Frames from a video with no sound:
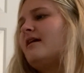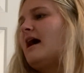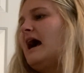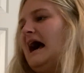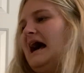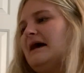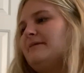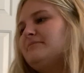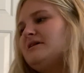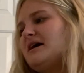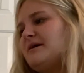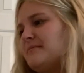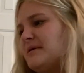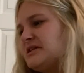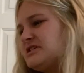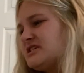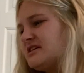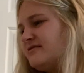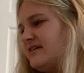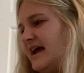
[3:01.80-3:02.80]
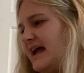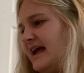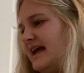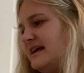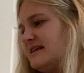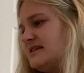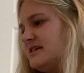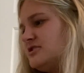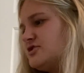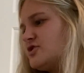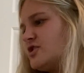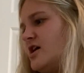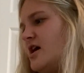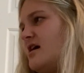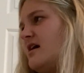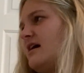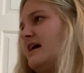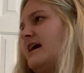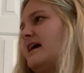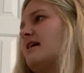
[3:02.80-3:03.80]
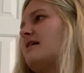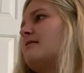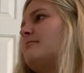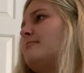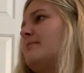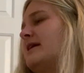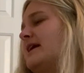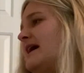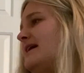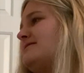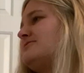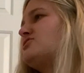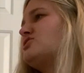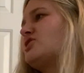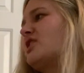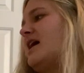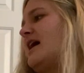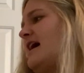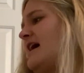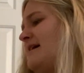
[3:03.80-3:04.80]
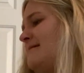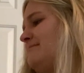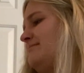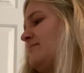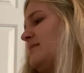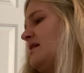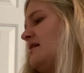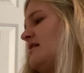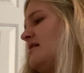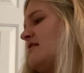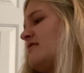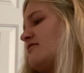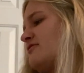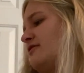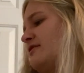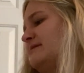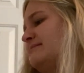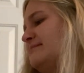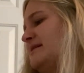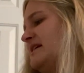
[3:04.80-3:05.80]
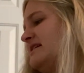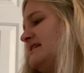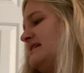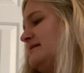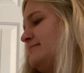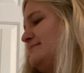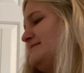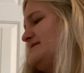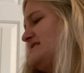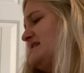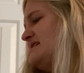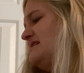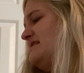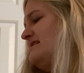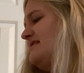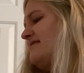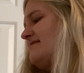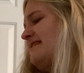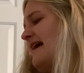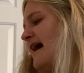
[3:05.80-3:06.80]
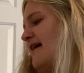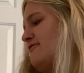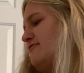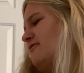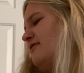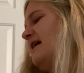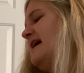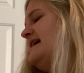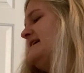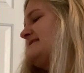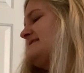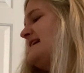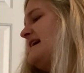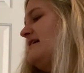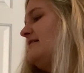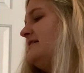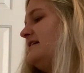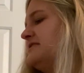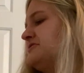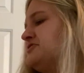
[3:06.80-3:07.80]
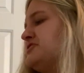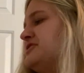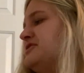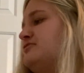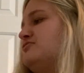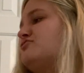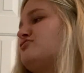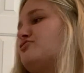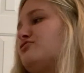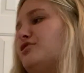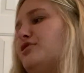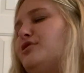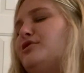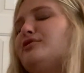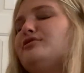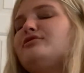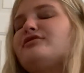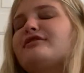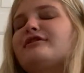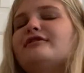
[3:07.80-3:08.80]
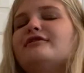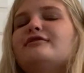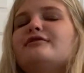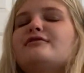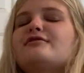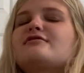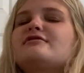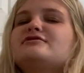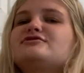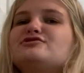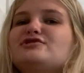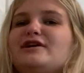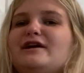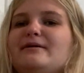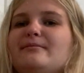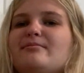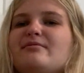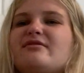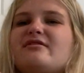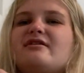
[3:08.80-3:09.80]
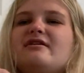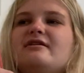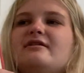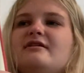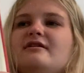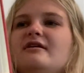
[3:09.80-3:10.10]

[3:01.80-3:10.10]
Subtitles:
I'm not much of a hand at drawing, but I'll try. So Amelia Bedelia sat right down and she drew those drapes.